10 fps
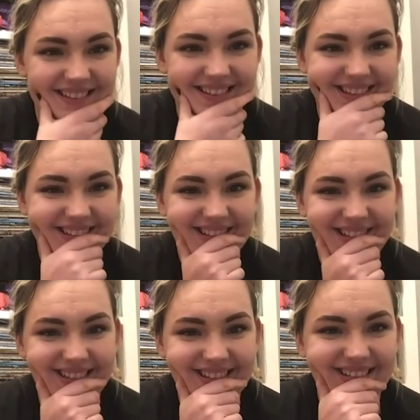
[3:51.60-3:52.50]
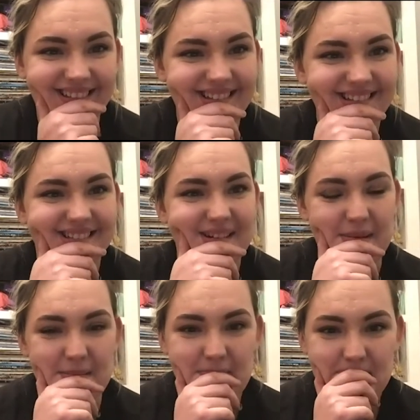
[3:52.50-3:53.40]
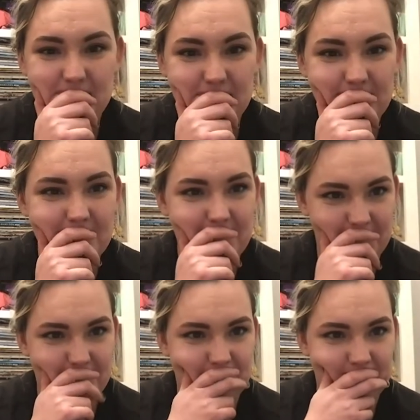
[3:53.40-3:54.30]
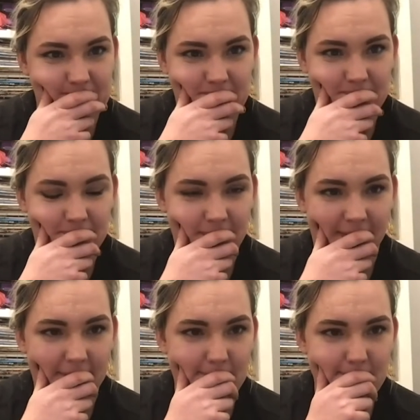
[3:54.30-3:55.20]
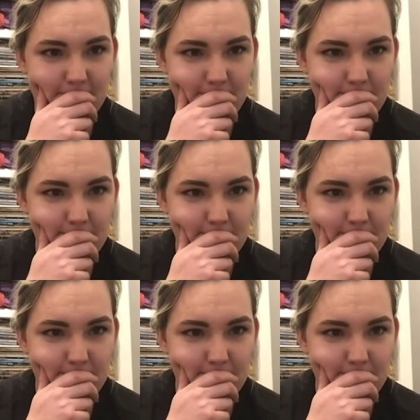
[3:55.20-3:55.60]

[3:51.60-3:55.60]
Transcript: (silent)